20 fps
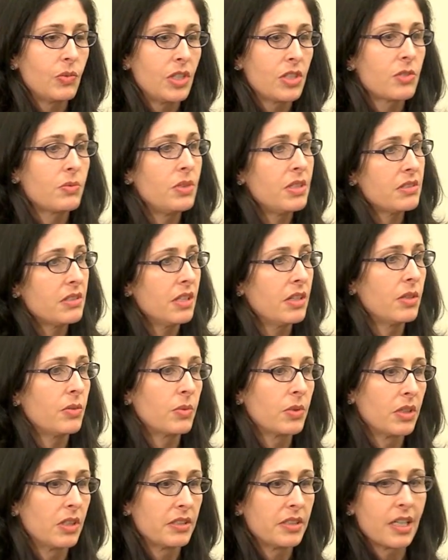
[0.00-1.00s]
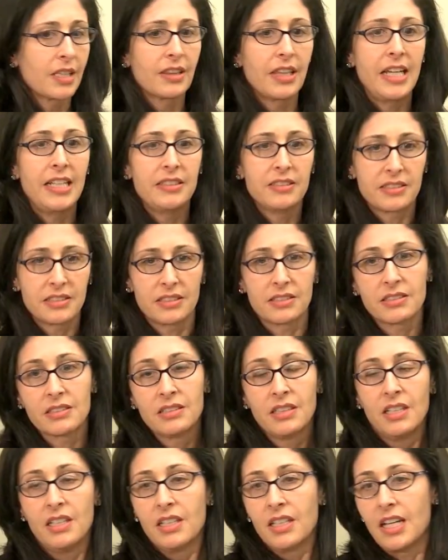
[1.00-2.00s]
which we see the world, our lenses
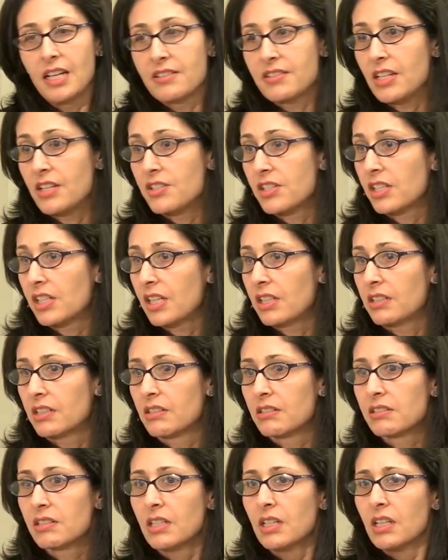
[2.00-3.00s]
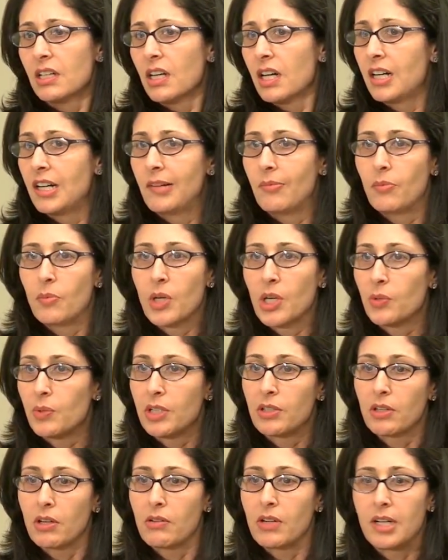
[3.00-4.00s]
as educators. Where do we
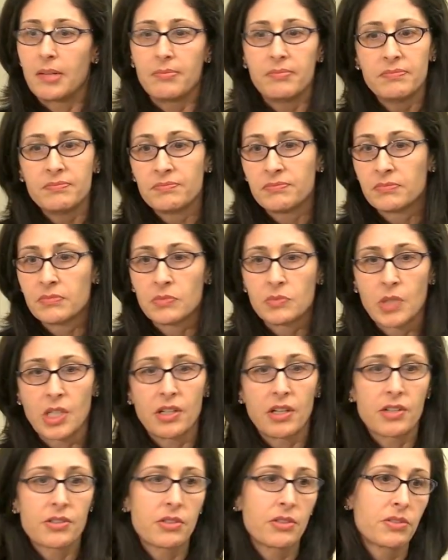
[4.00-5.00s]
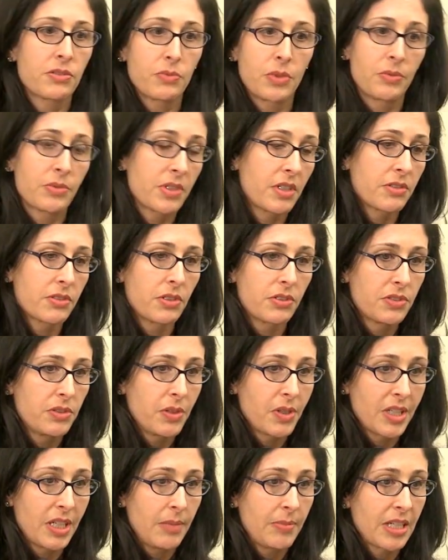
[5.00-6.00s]
grow up? What was our
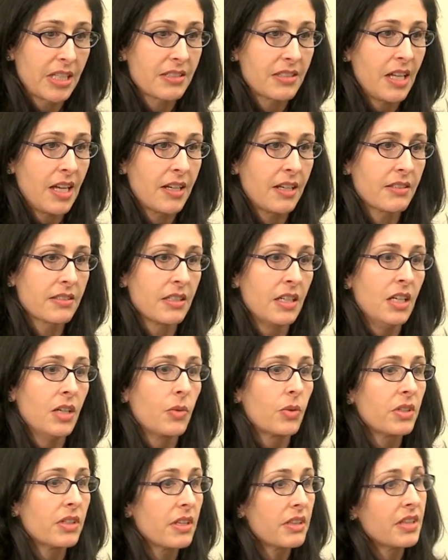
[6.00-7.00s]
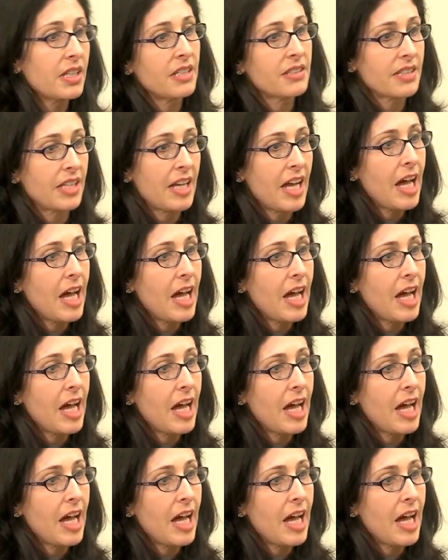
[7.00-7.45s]
socioeconomic status? What are the things that